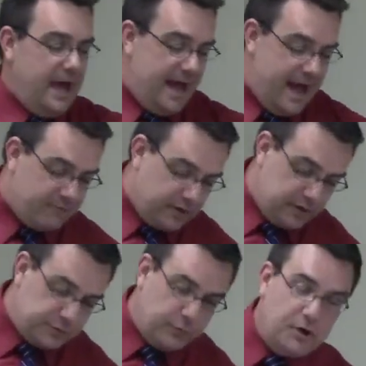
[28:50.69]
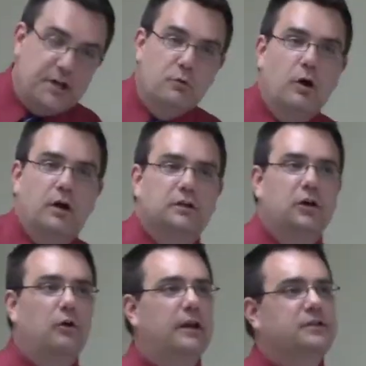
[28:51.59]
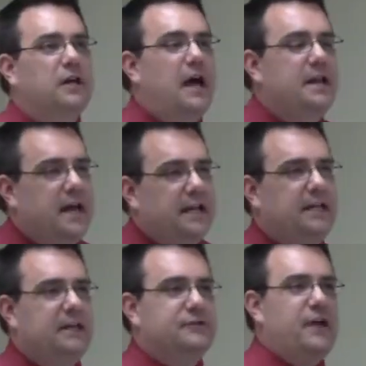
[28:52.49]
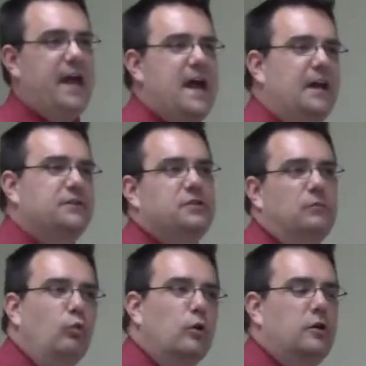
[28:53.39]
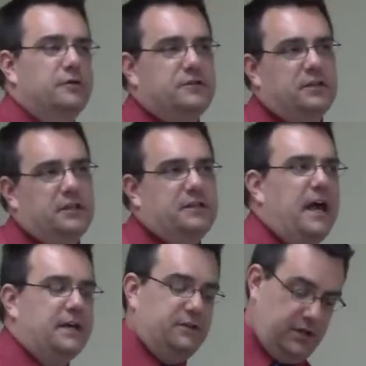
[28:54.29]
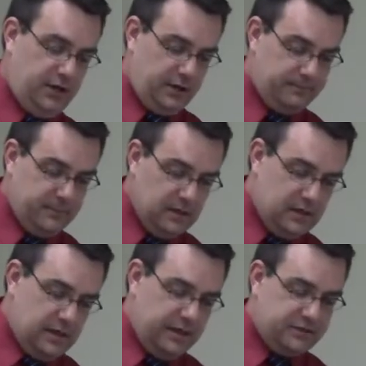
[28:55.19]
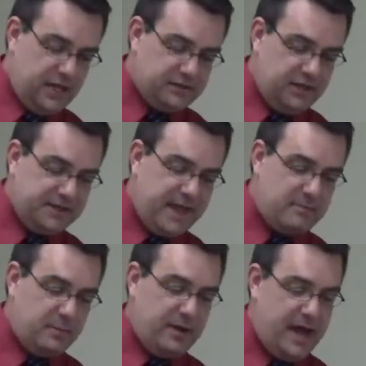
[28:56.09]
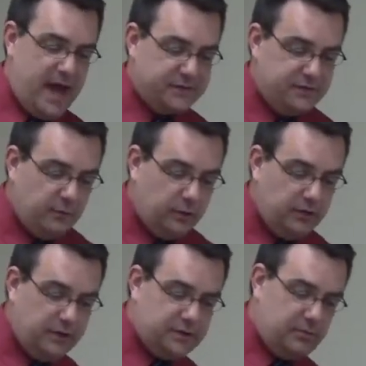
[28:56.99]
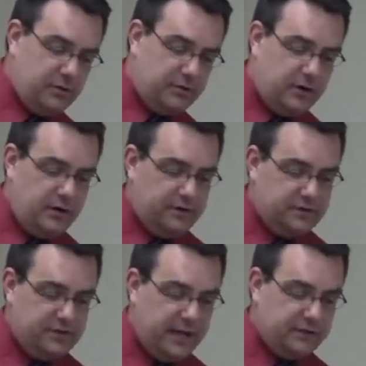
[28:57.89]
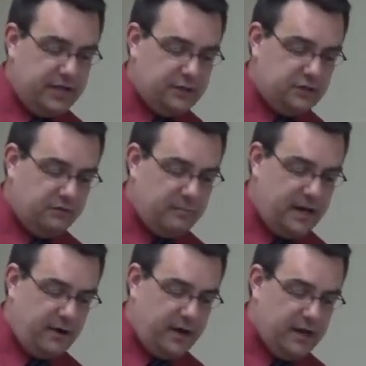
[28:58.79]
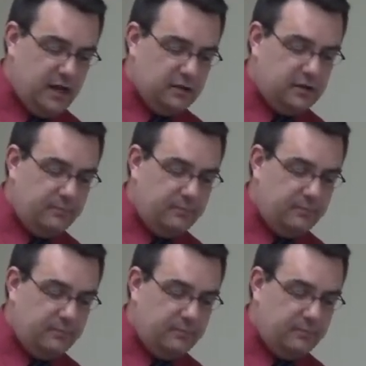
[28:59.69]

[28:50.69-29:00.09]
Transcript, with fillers: At verse 41, Codex Sinaiticus adds some words to the text here. It says, And it came to pass that when Elizabeth heard the salutation of Mary, the